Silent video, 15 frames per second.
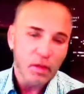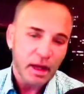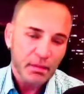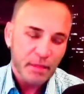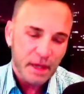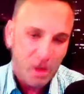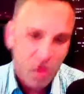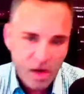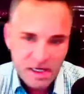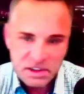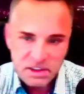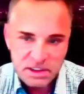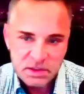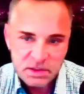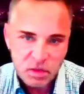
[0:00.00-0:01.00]
And my
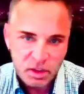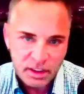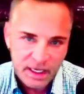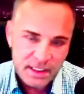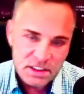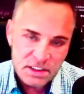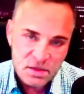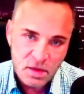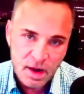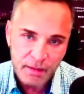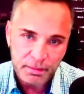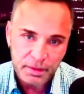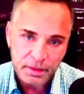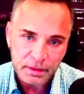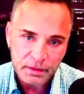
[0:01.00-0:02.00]
question is, what gets you
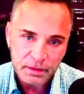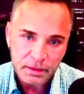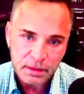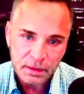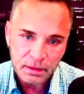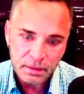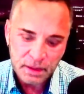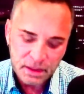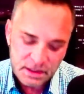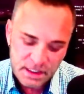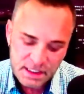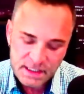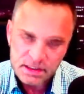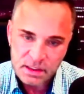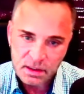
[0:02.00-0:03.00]
up? Because
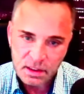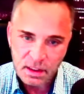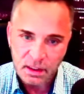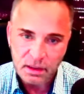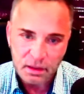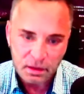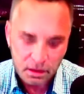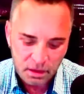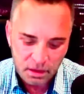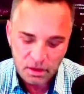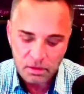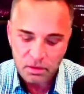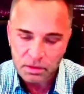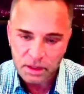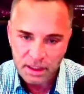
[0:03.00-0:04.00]
here's the thing,
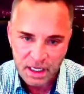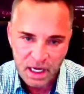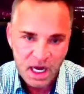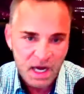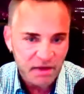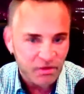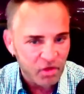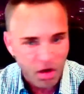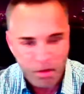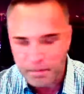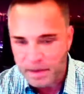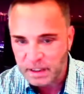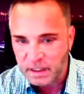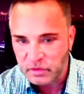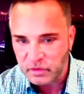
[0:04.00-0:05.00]
you and I have all
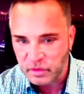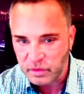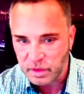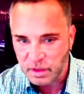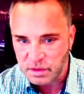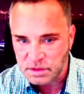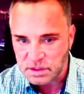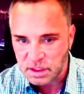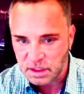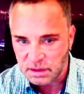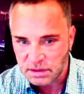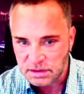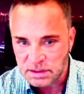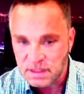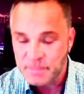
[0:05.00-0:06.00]
been through those
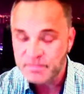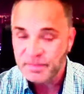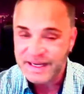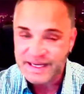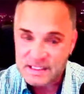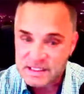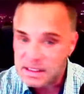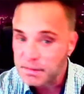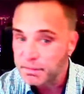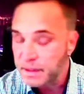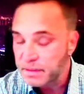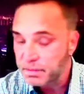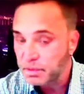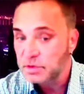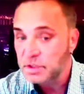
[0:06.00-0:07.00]
things, and some
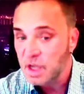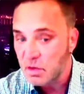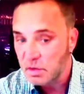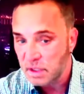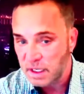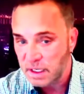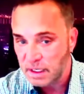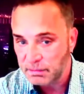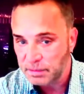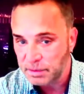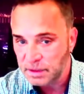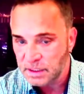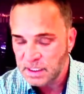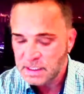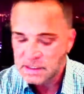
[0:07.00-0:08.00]
people don't get up.
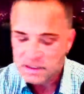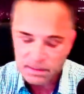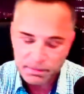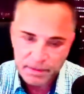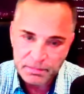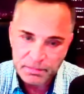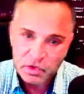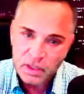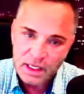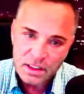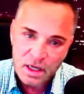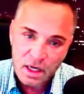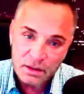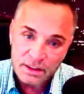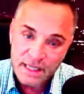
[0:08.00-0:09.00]
Some people get
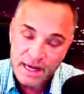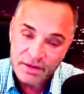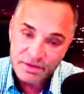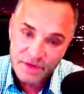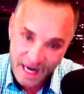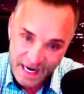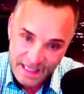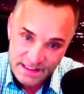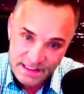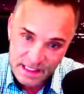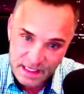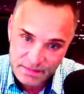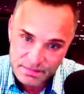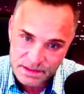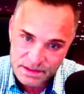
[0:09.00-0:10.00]
knocked down 9
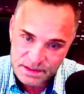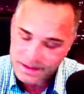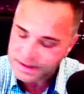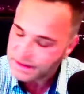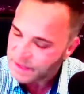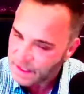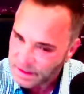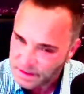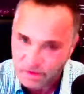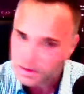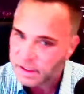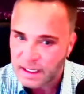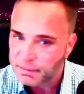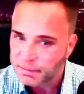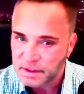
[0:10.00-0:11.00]
times and don't
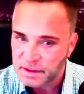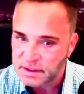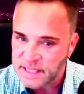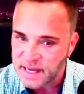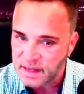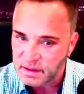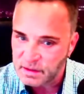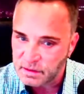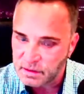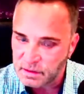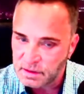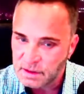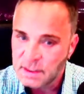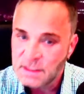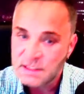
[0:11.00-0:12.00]
get up the 10th.
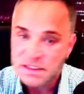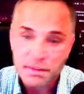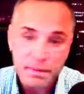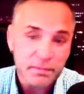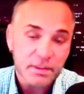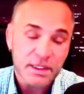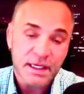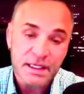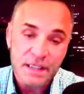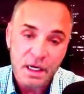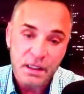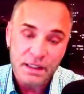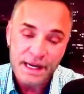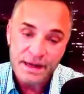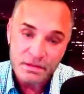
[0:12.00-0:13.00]
Some people get
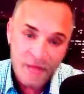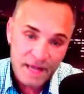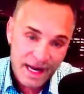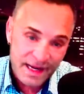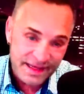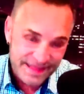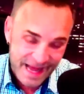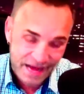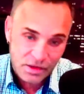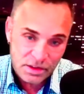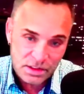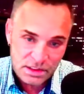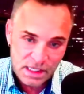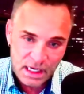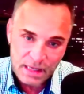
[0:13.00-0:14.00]
knocked down
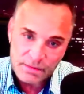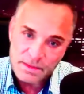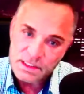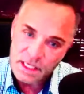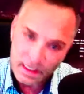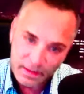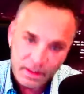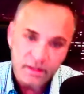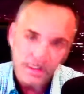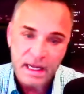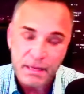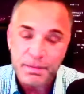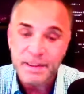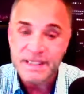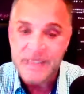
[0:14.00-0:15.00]
9,000 times and they'll
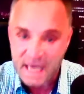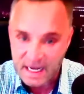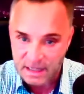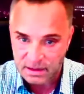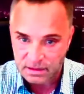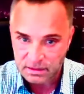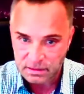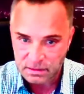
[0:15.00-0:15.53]
get up again.